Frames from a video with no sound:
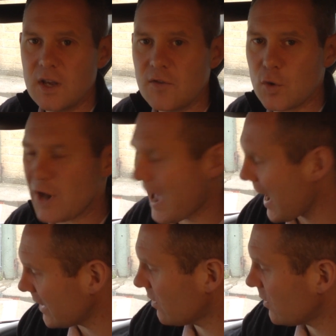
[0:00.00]
If you want to
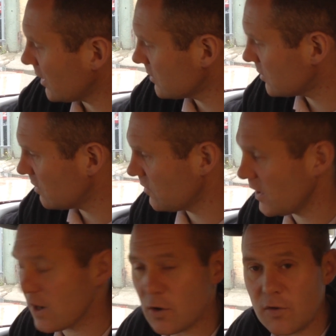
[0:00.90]
add things to the
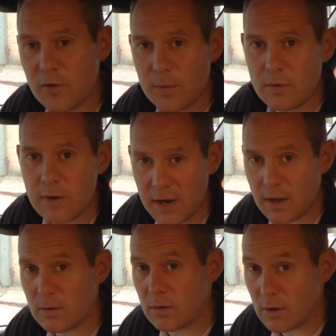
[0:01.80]
vehicle from the
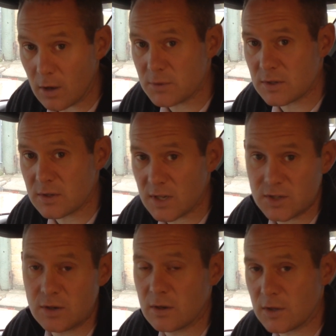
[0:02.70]
Renault options
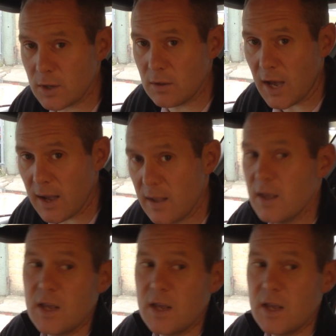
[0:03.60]
list, you can do that.